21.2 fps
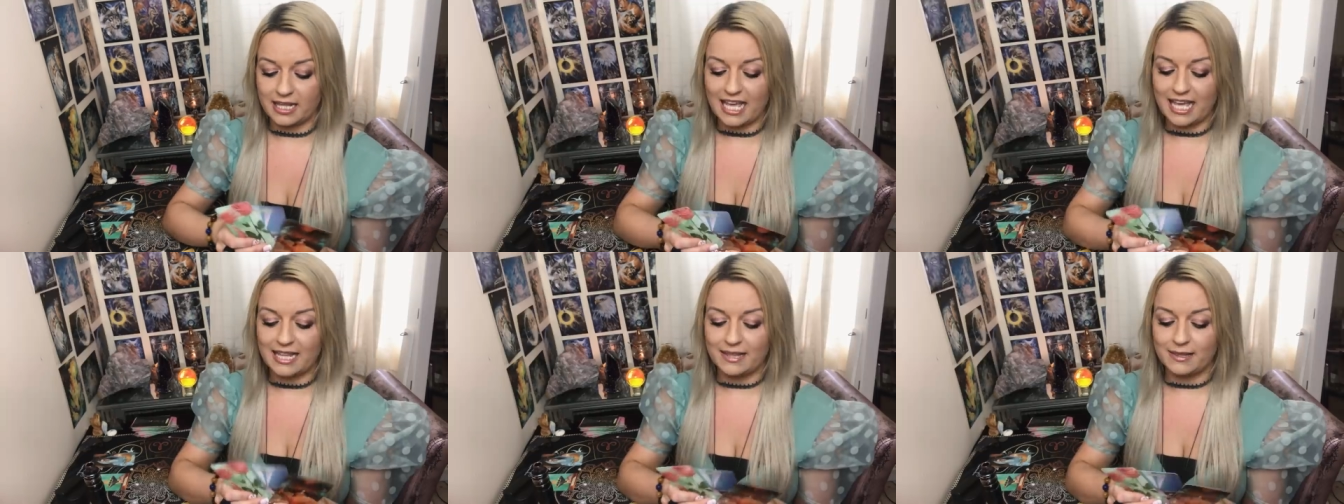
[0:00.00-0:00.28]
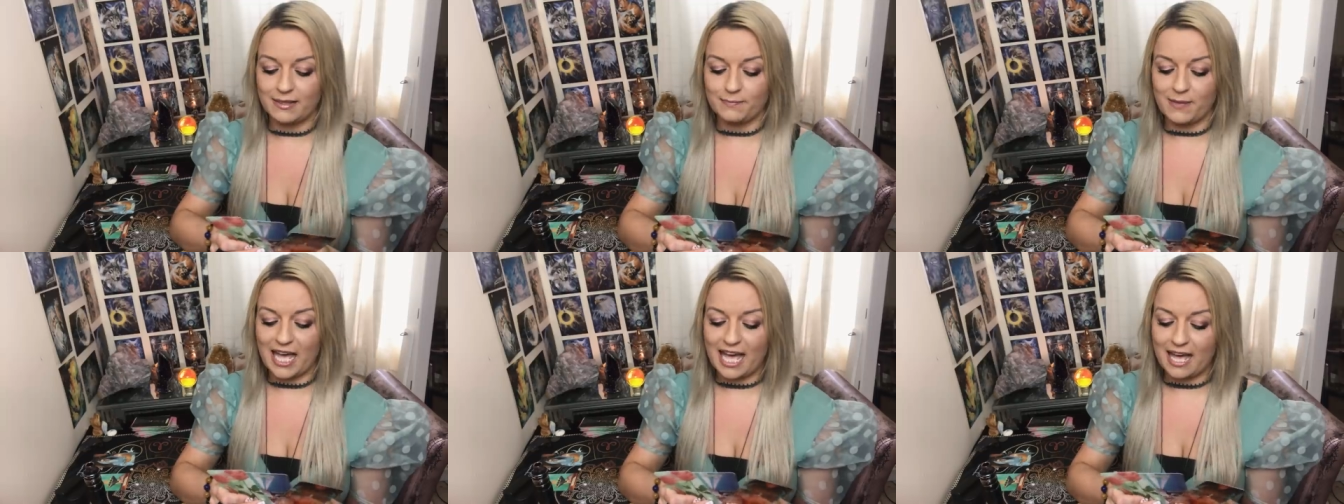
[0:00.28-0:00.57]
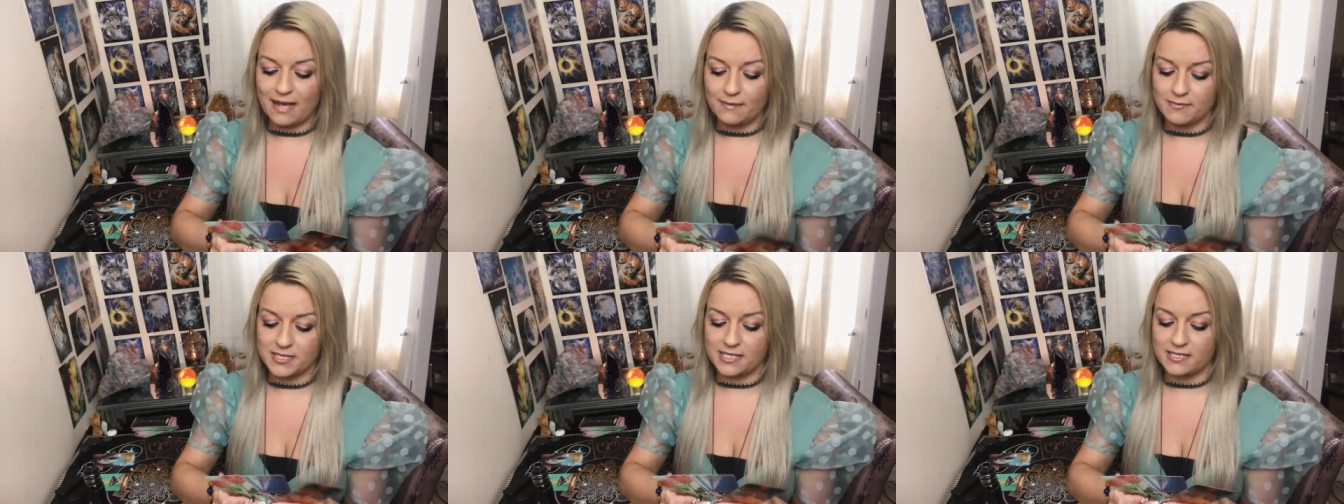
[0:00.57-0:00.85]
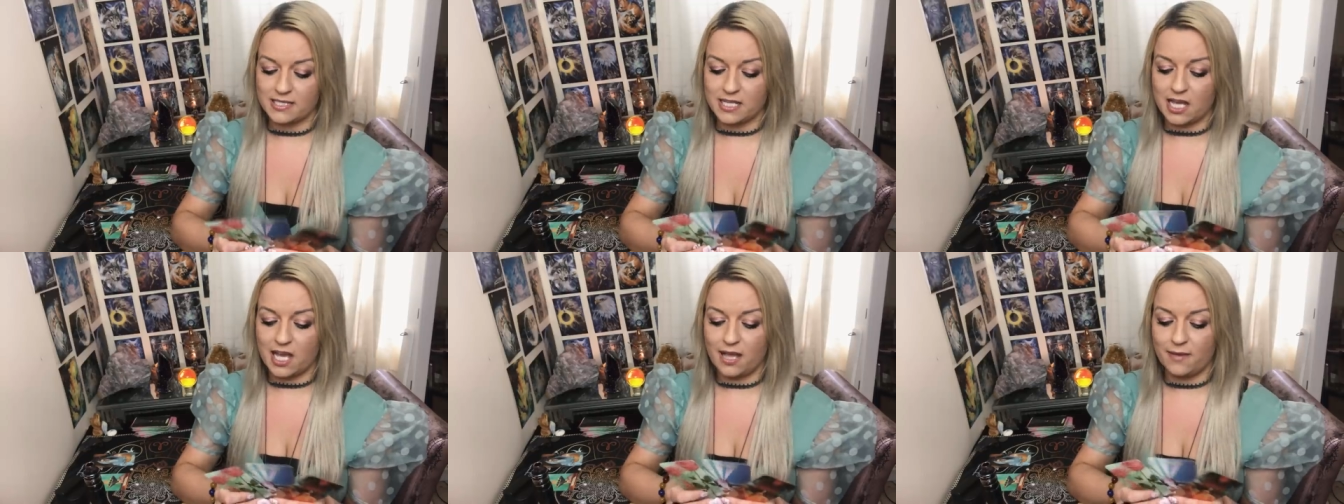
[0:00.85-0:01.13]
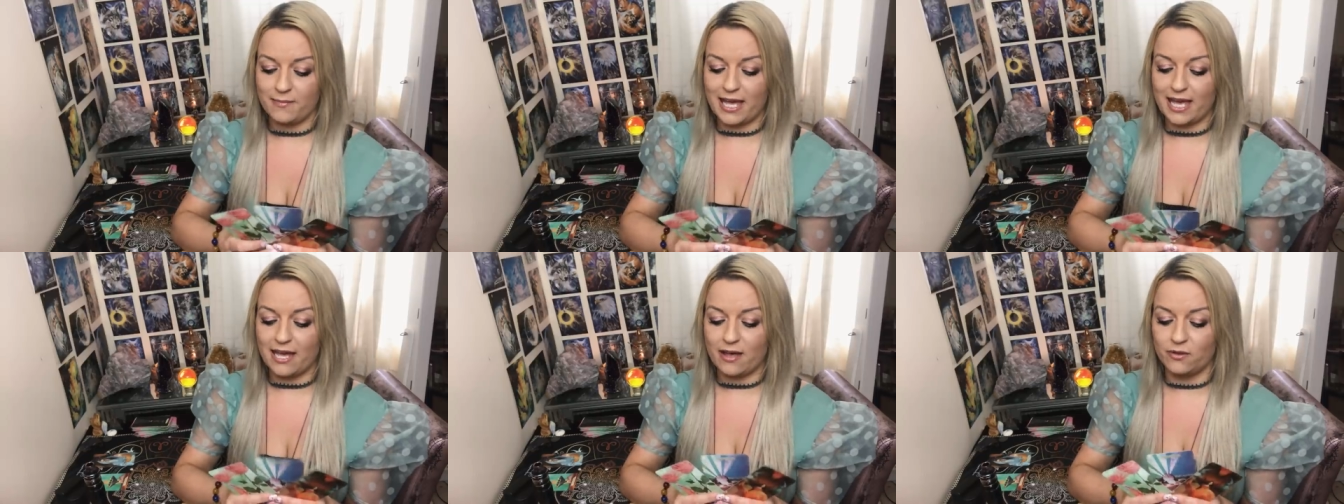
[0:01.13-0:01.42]
that perhaps this
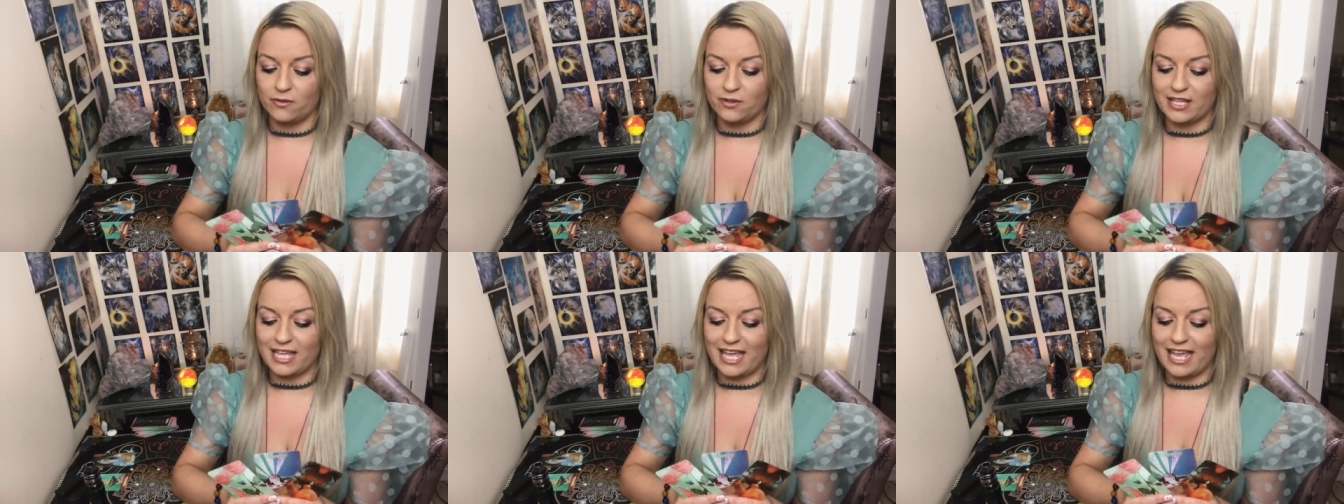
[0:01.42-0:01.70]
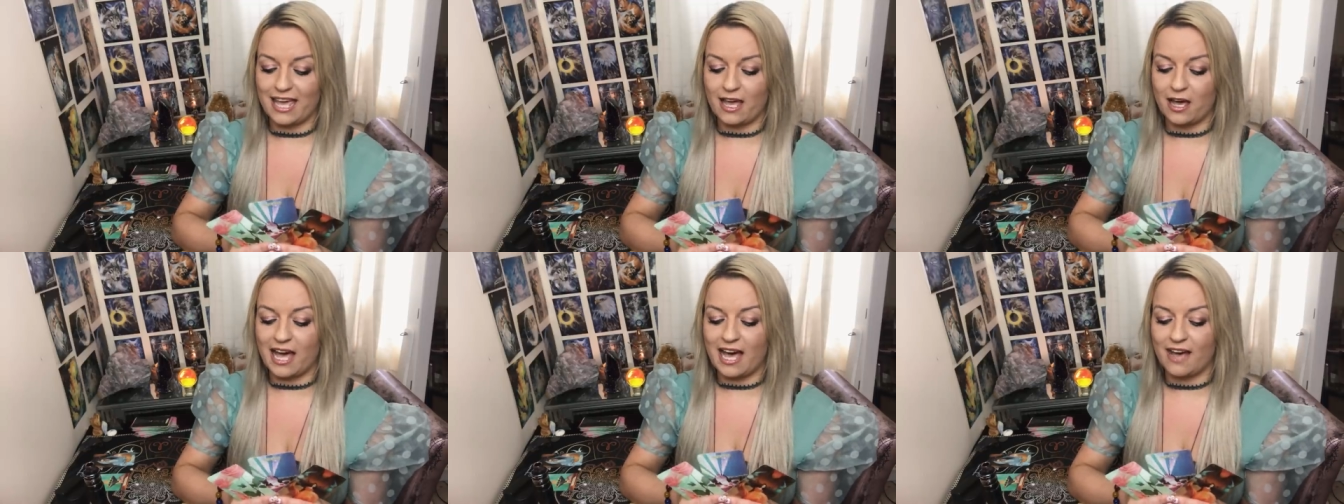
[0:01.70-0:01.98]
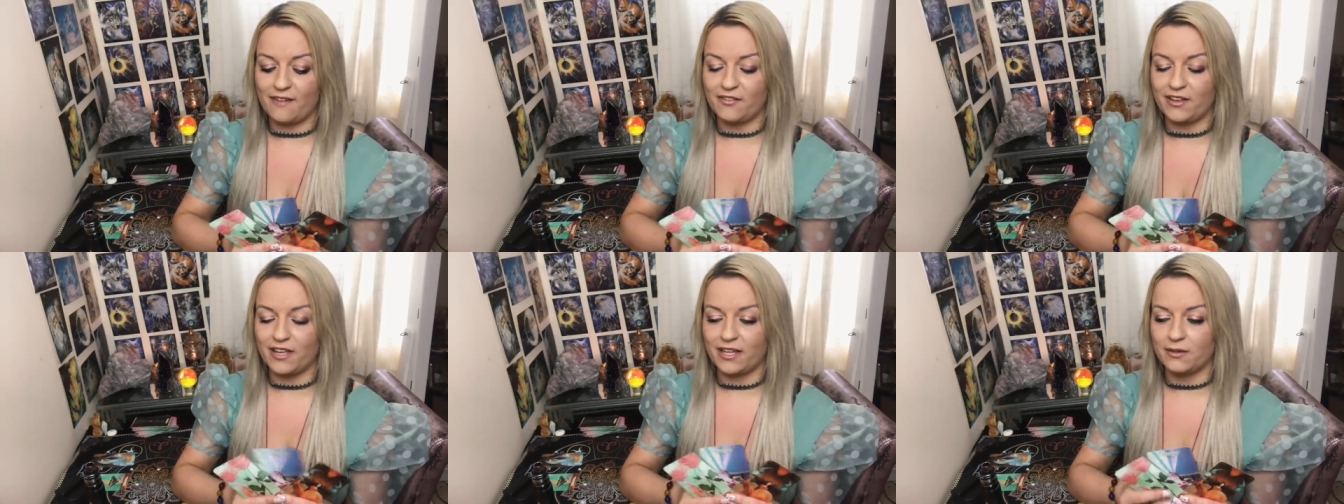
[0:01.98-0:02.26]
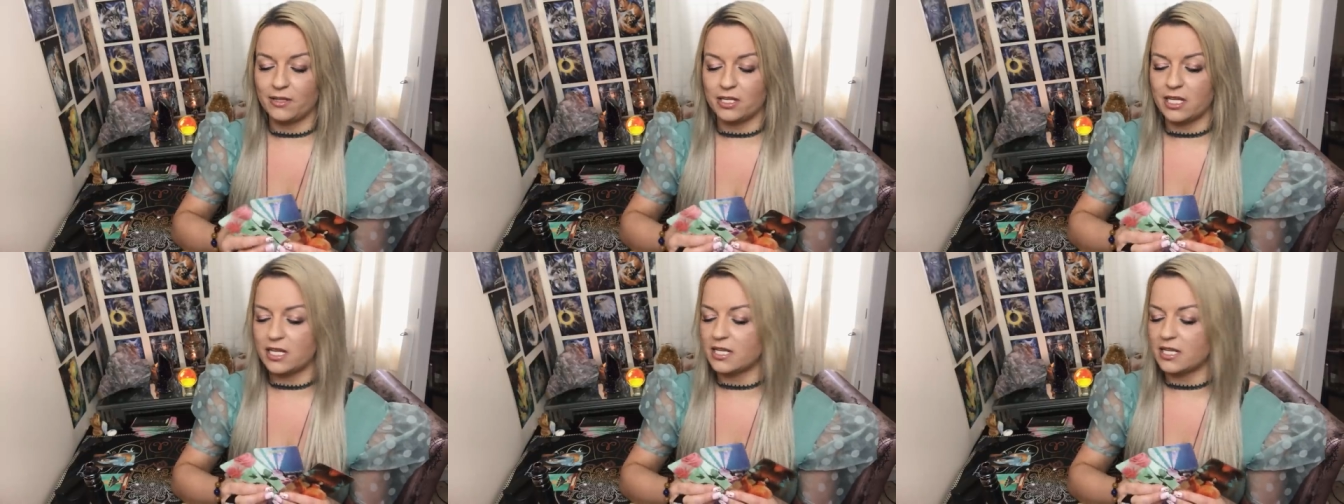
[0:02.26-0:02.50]
time out they are having,